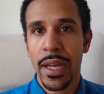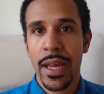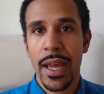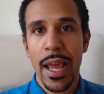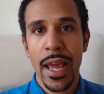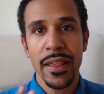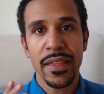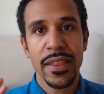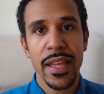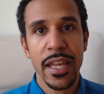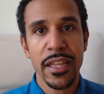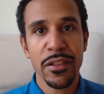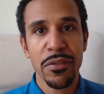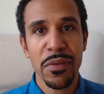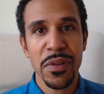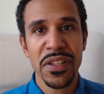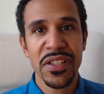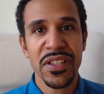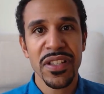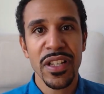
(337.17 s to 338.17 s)
And then there
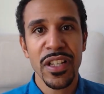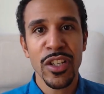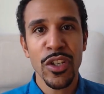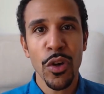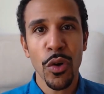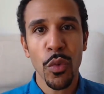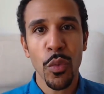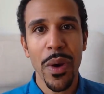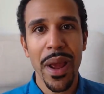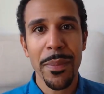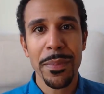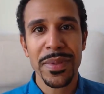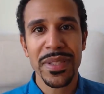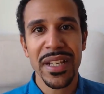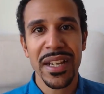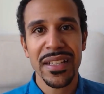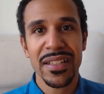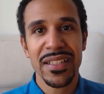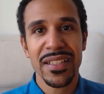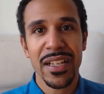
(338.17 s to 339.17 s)
is your
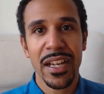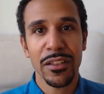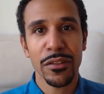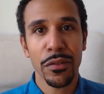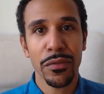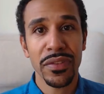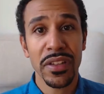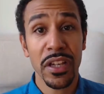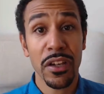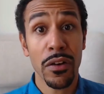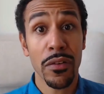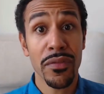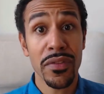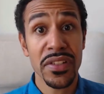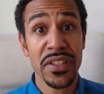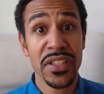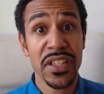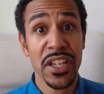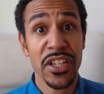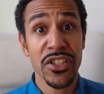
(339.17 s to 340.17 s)
website side of the
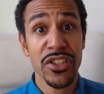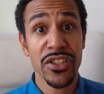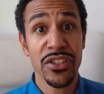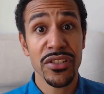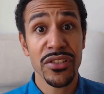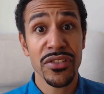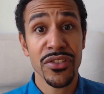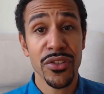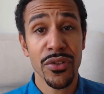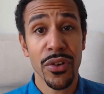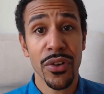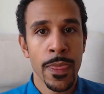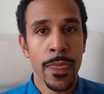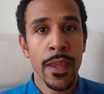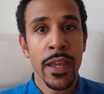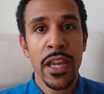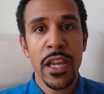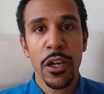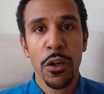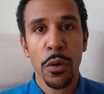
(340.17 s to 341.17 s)
conversation. So
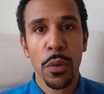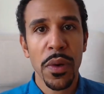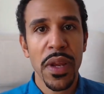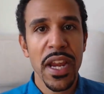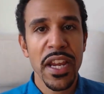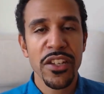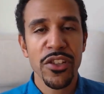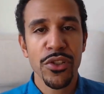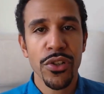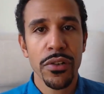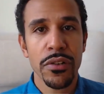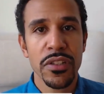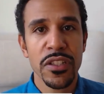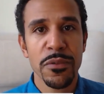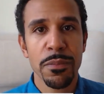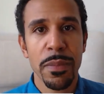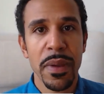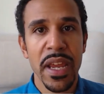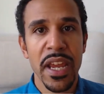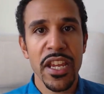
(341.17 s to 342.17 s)
create show notes
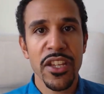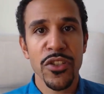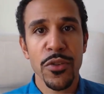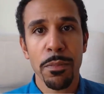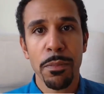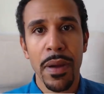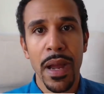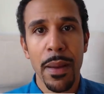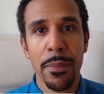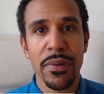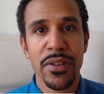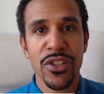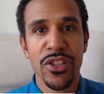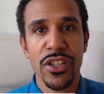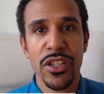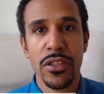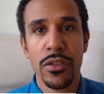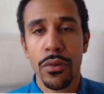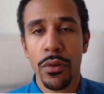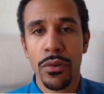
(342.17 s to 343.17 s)
page, publish
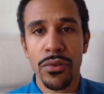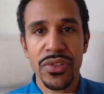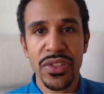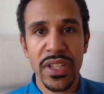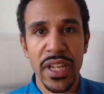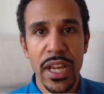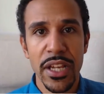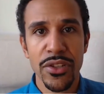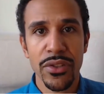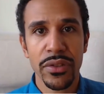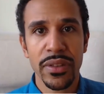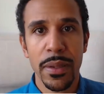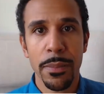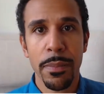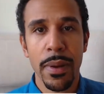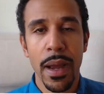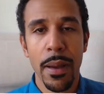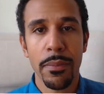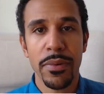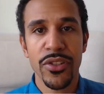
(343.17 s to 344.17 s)
it, or schedule the
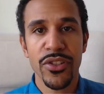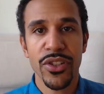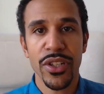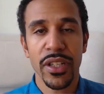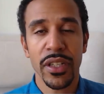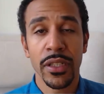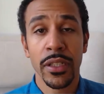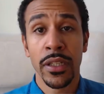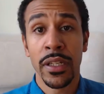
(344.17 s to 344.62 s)
publishing.